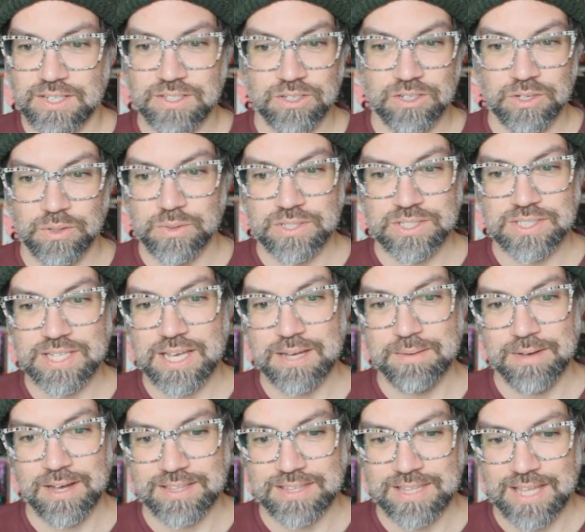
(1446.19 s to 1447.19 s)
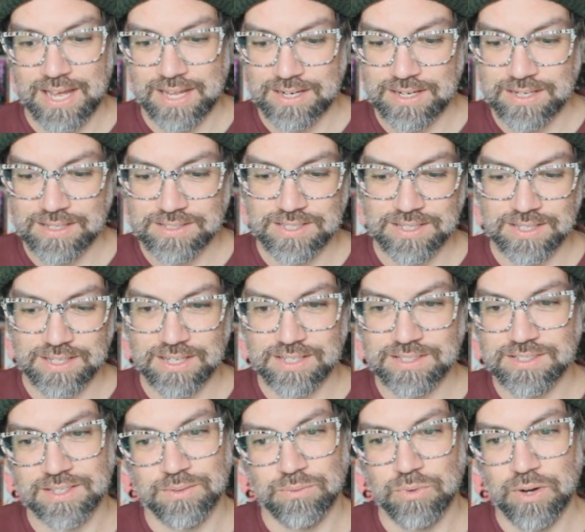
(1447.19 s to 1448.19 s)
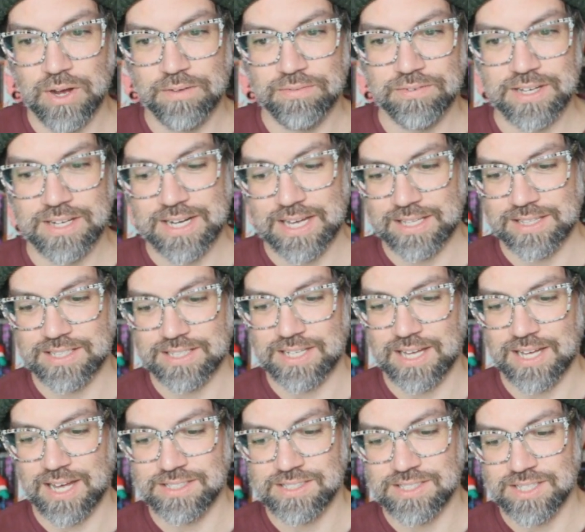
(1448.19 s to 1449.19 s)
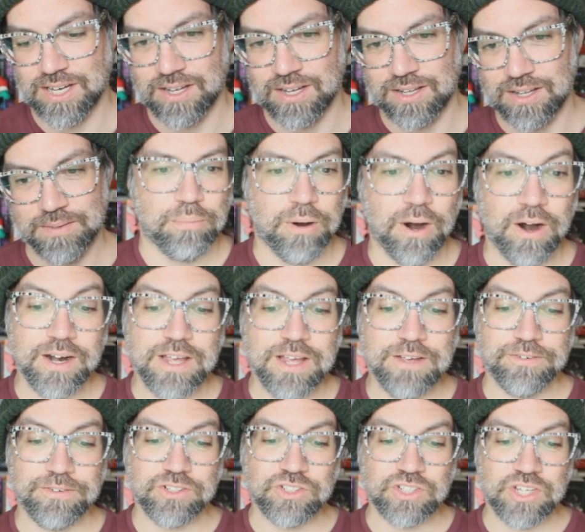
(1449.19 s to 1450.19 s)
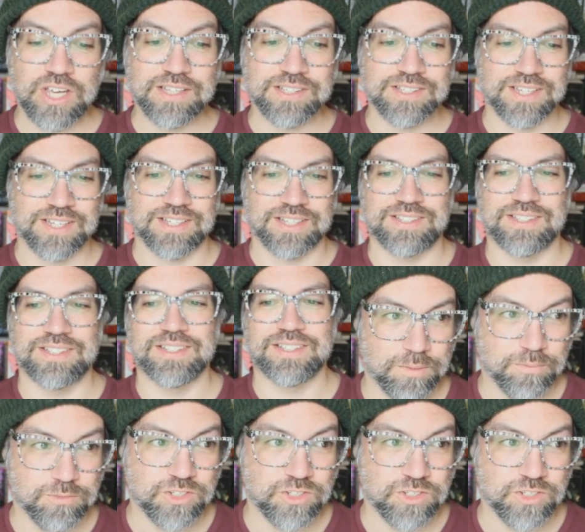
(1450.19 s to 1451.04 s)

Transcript: don't know what to say about that. It's a rough connect the dots, y'all. Party for Jesus.